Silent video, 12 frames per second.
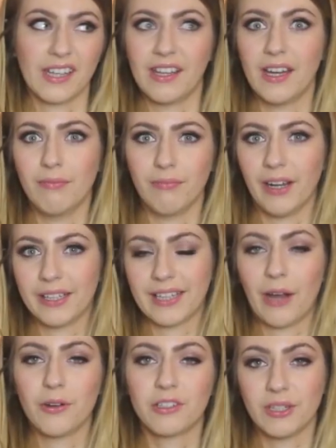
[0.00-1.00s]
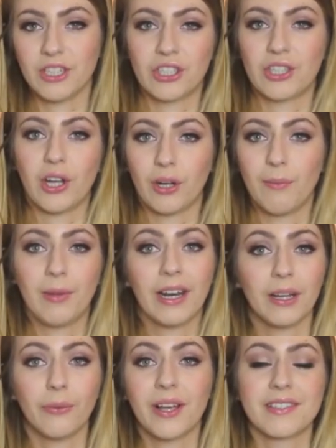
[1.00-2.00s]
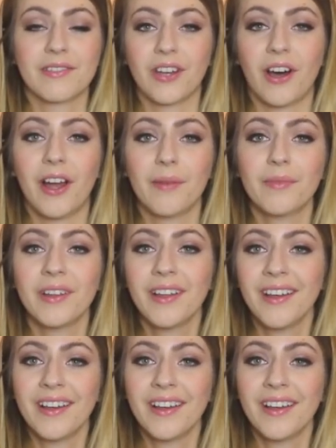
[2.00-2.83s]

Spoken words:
and then like that would be just a complete waste of time.